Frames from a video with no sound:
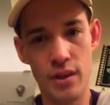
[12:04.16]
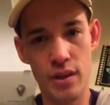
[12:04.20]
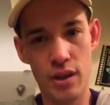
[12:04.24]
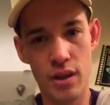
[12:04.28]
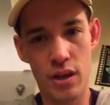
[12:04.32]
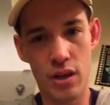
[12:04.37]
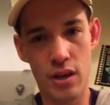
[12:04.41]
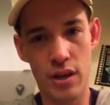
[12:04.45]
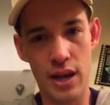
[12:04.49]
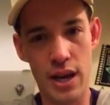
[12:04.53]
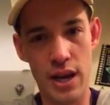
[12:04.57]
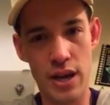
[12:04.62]

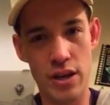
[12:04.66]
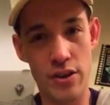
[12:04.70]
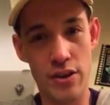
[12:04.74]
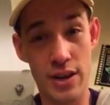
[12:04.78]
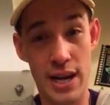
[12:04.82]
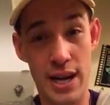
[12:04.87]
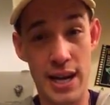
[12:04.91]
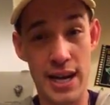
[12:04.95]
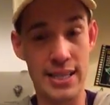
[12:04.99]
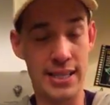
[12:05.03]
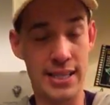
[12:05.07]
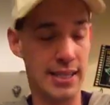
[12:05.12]
Okay, you
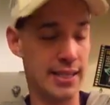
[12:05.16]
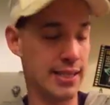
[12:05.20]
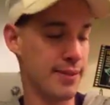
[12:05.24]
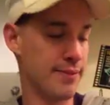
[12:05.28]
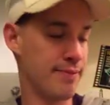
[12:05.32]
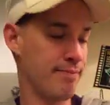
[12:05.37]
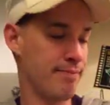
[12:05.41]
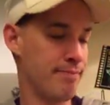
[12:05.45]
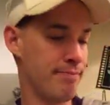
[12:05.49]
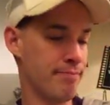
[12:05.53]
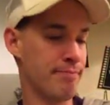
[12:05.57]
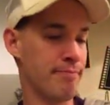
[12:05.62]
guys.
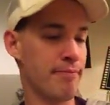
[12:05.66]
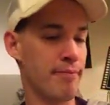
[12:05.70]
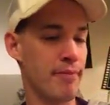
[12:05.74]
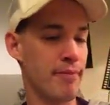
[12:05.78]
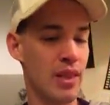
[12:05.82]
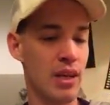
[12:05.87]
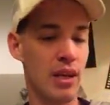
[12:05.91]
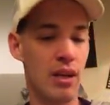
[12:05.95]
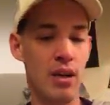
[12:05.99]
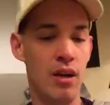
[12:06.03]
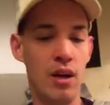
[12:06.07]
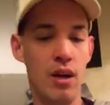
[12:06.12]

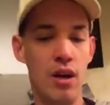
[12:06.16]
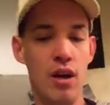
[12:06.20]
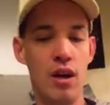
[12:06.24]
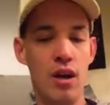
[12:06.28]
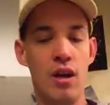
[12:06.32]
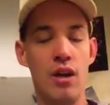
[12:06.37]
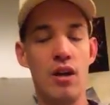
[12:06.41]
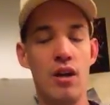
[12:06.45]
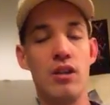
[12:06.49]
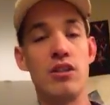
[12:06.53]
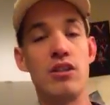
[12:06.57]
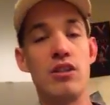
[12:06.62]

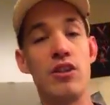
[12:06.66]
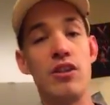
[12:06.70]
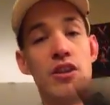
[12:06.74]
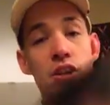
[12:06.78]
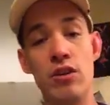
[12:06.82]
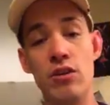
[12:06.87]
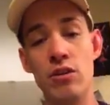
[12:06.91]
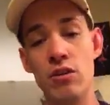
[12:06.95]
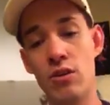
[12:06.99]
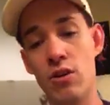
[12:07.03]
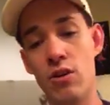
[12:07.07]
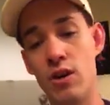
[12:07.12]
So the
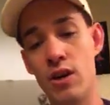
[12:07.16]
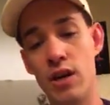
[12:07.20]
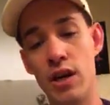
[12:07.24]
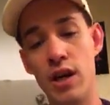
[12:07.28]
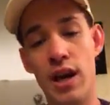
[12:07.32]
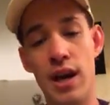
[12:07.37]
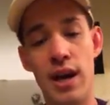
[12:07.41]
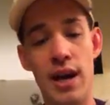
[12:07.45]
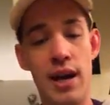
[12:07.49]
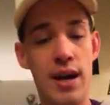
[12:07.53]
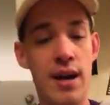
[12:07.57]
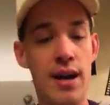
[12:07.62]
unicorn,
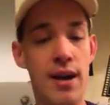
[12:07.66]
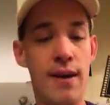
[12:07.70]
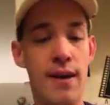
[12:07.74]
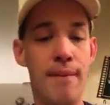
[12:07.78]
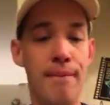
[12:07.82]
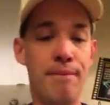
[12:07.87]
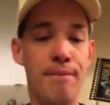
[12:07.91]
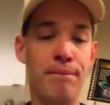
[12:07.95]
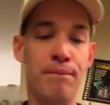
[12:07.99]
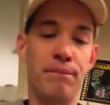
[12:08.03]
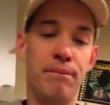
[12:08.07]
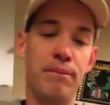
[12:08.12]

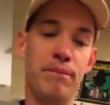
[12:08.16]
the